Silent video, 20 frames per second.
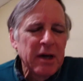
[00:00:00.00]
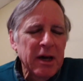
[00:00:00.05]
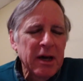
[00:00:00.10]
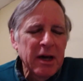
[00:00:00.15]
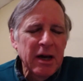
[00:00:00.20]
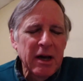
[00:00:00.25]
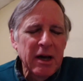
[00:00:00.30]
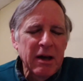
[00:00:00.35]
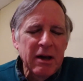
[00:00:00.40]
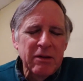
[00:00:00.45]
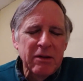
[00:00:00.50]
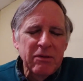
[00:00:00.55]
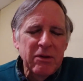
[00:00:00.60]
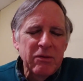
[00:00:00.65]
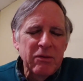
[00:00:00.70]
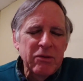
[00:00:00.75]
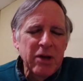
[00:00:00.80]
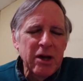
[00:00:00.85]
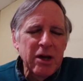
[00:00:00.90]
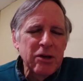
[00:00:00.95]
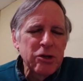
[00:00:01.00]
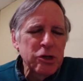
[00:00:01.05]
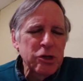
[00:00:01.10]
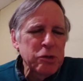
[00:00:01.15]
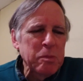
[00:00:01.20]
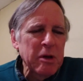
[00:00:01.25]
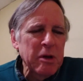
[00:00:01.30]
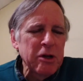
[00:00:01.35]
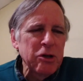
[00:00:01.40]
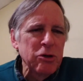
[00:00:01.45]
And they'd
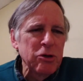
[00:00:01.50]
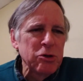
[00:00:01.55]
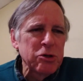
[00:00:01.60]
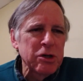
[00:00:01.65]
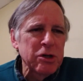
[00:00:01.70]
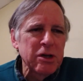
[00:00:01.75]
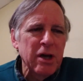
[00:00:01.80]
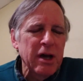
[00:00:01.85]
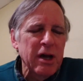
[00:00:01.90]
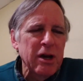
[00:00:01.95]
just been using it.